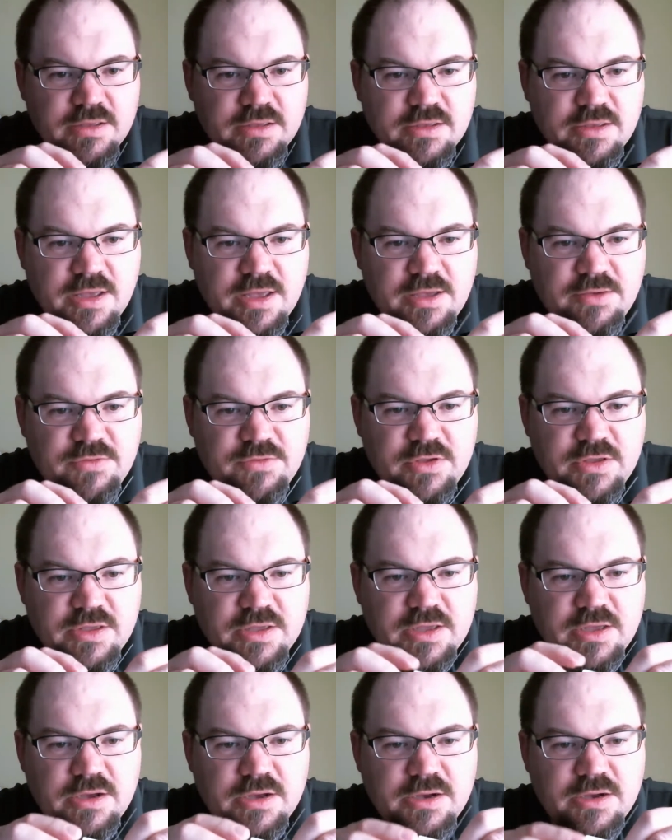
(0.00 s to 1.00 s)

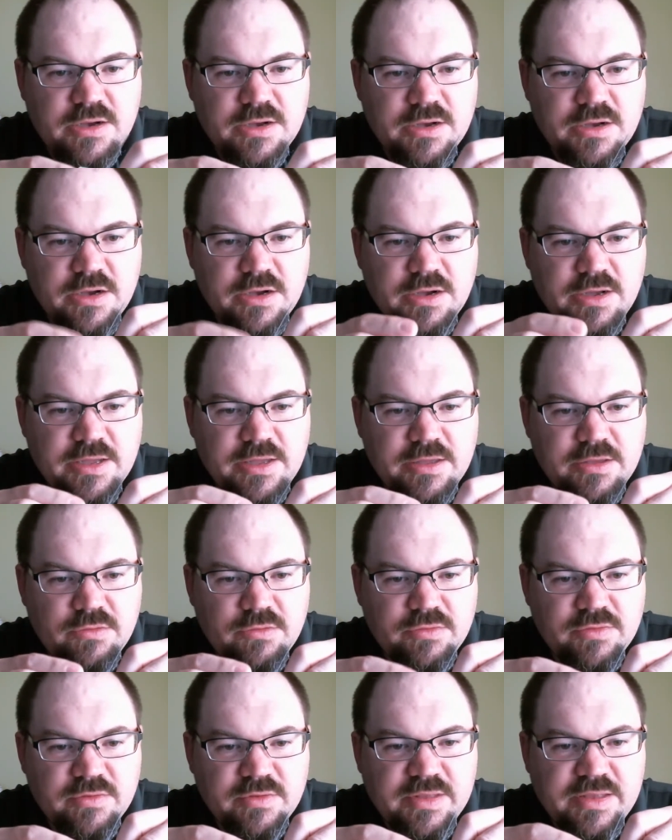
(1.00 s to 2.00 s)
having a
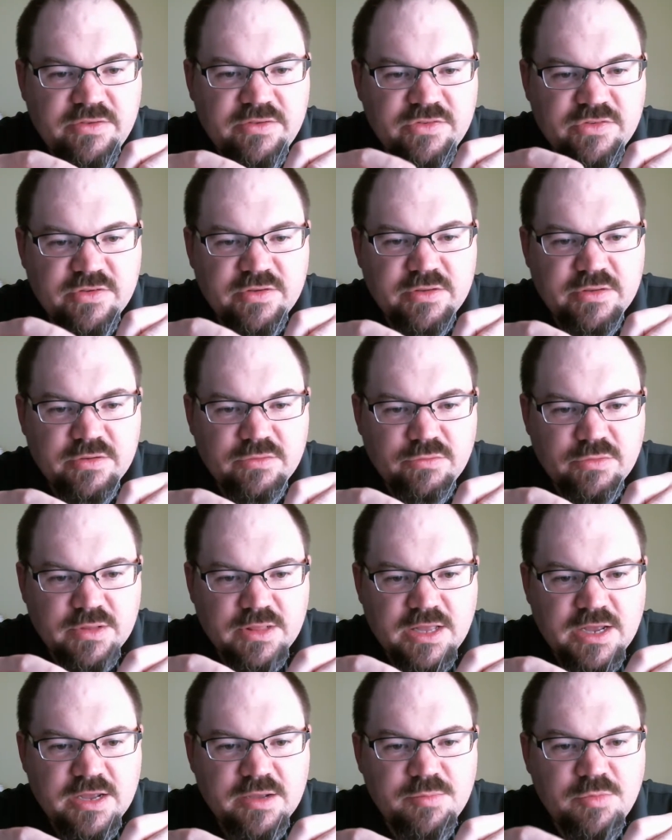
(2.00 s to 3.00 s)
decent,
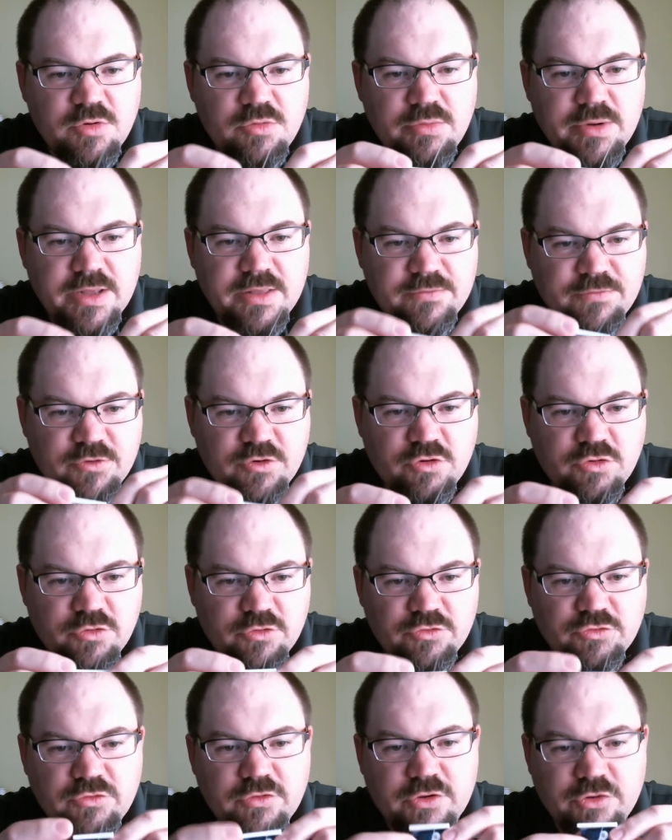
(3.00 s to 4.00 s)
reliable way of
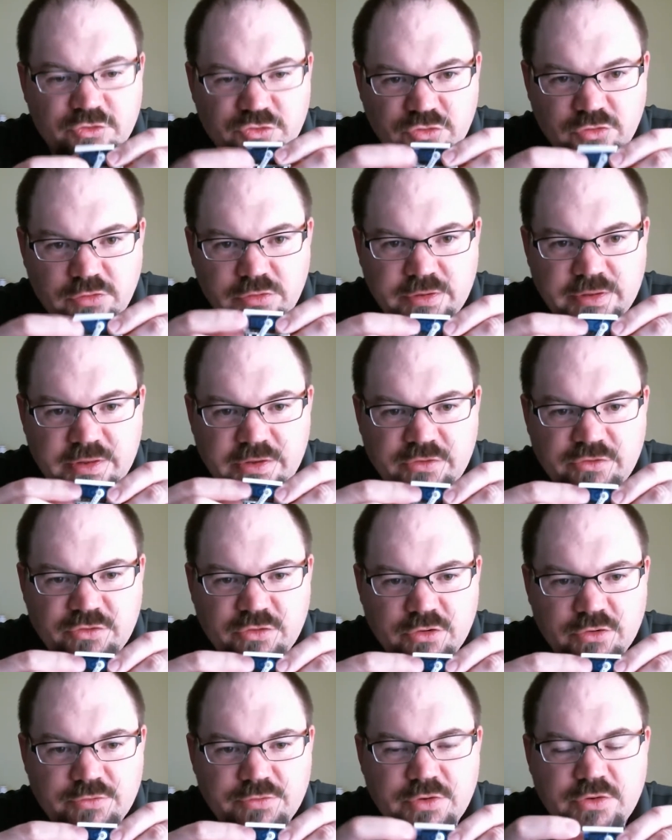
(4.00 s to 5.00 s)
controlling these
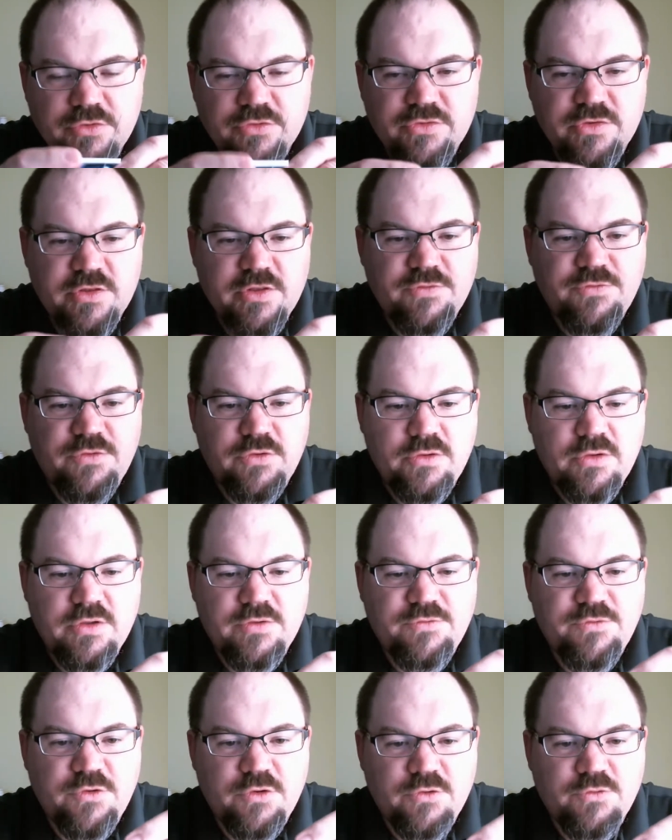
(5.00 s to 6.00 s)
servos. And if
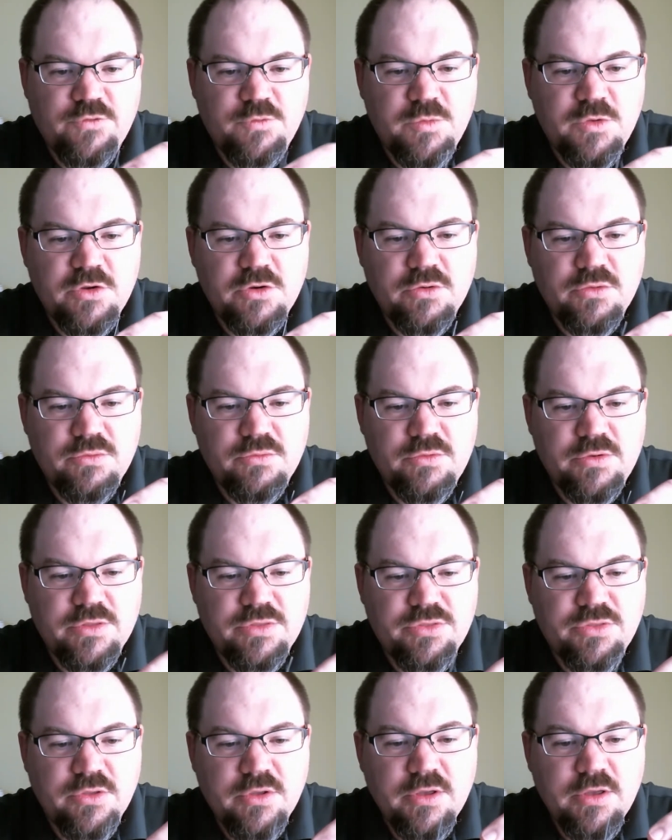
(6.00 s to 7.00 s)
you're familiar
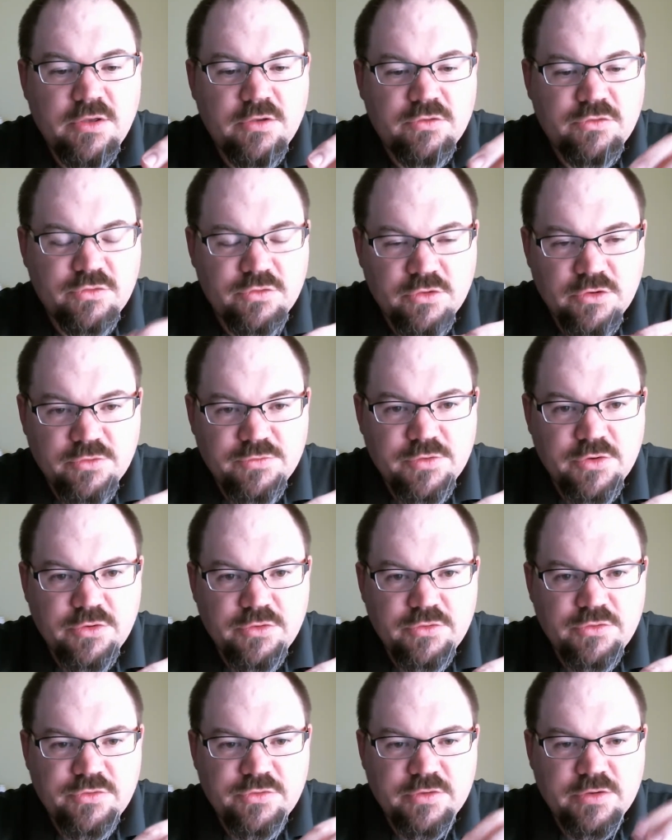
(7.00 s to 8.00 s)
with
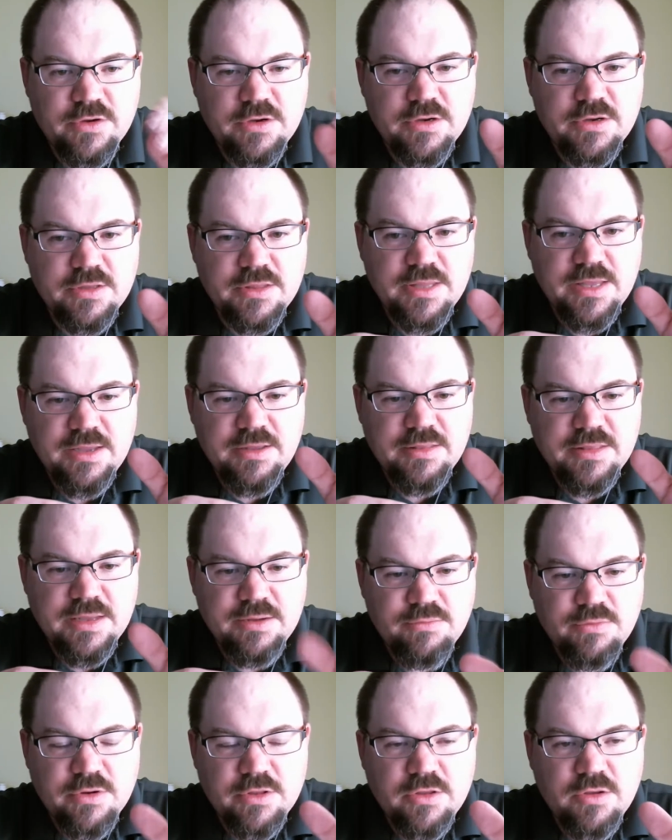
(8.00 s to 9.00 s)
servos, they
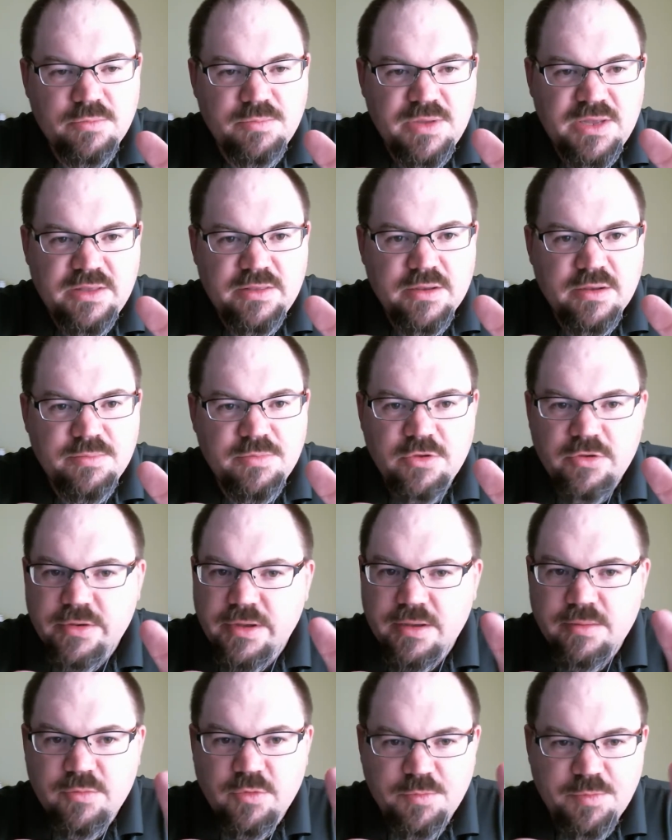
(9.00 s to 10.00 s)
run on
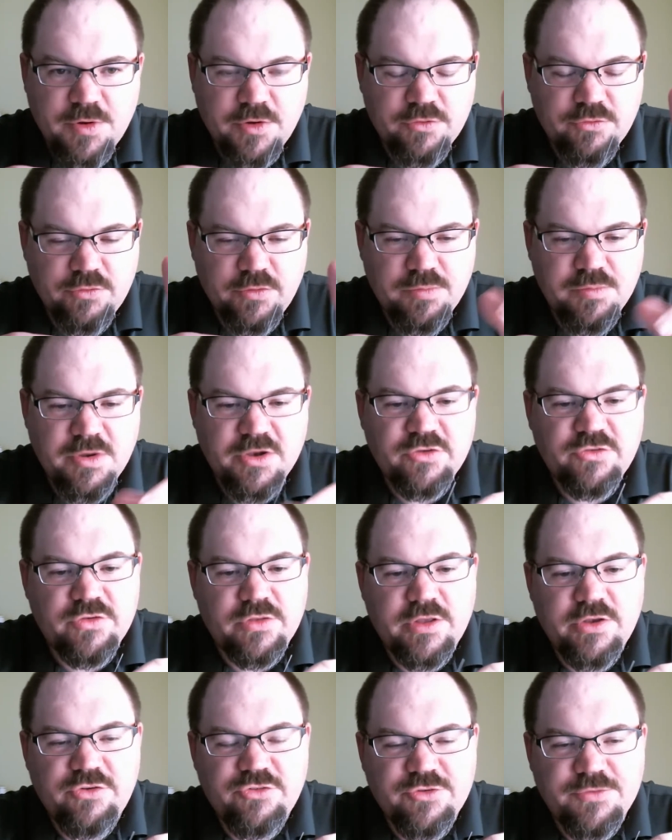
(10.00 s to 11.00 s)
PWM, or pulse width
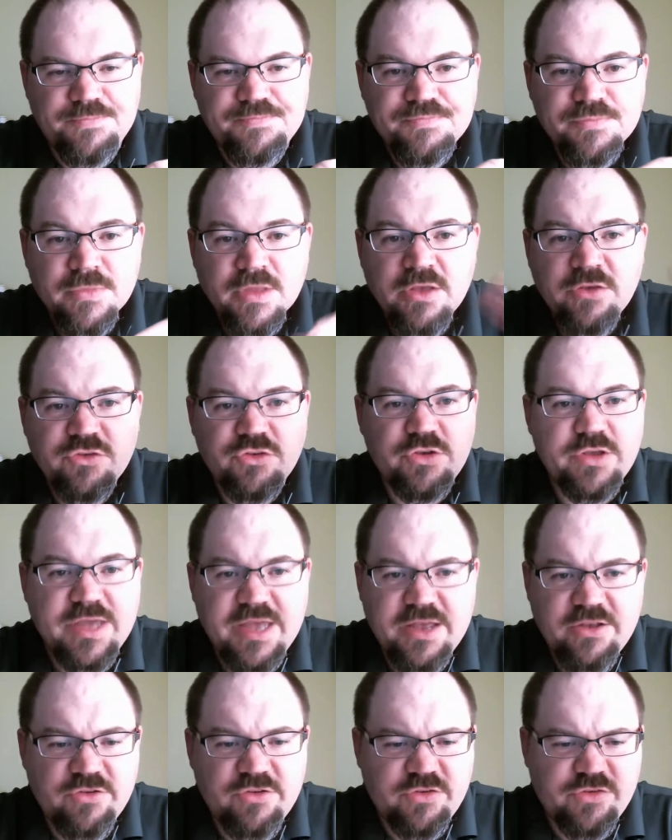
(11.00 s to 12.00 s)
modulation. So you
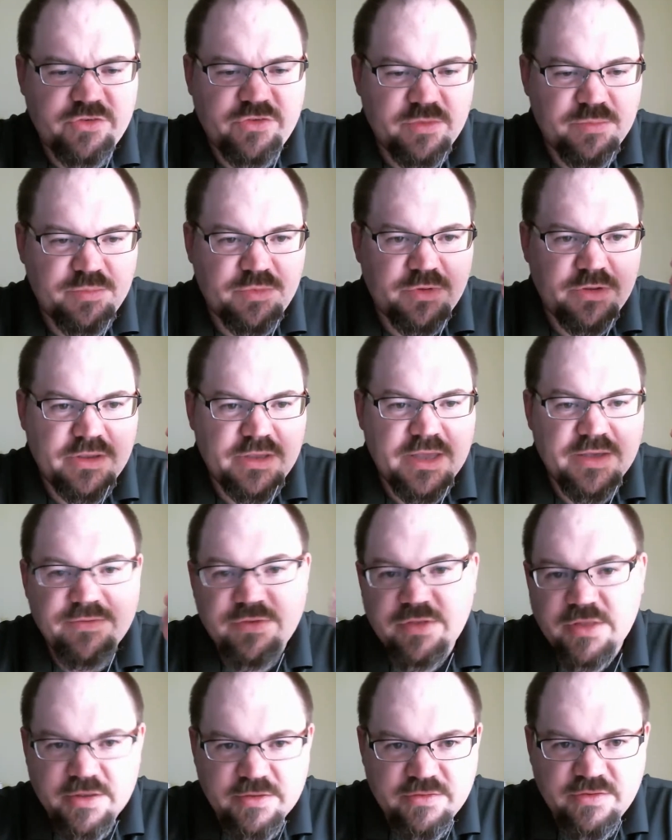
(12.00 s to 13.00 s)
can't just simply give
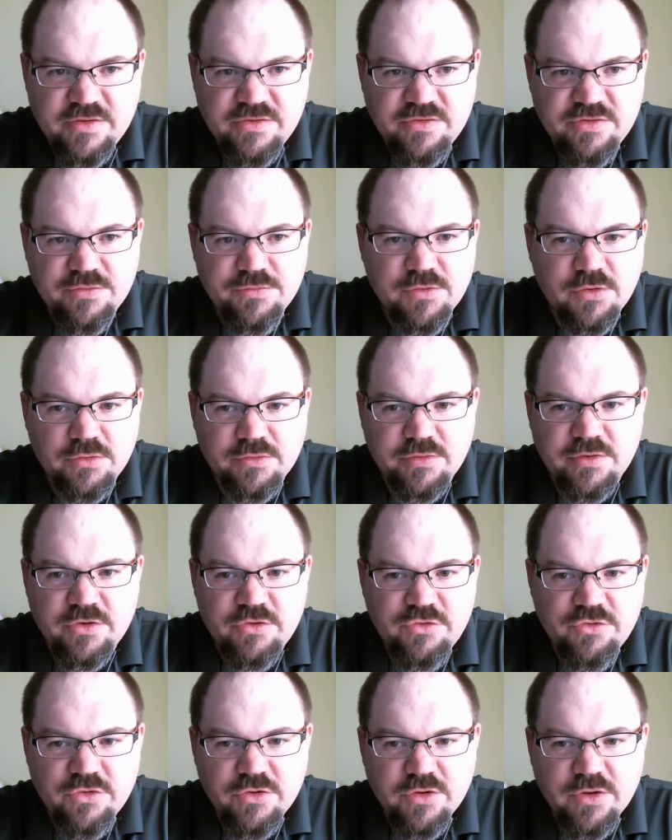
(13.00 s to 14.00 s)
it a DC
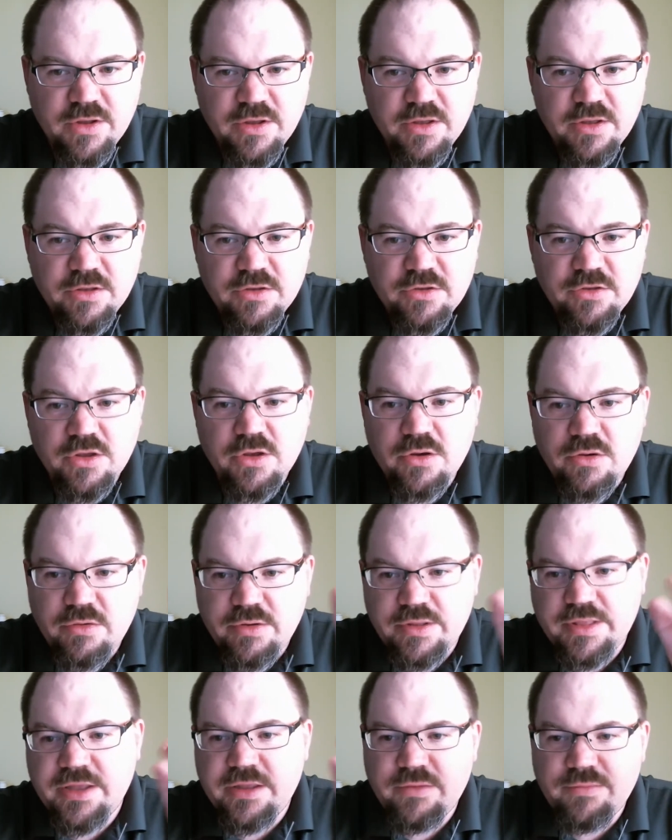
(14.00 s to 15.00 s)
voltage,
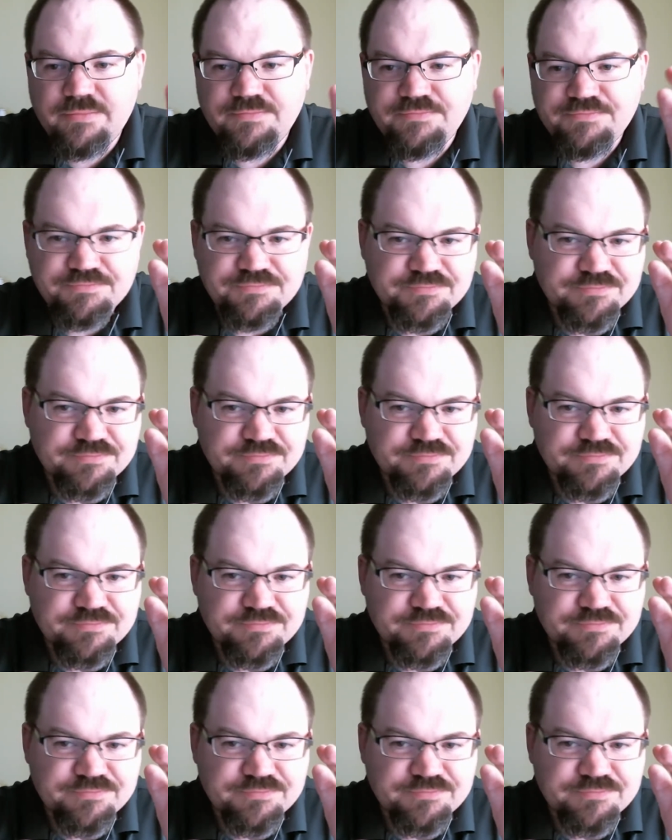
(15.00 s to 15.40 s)
and then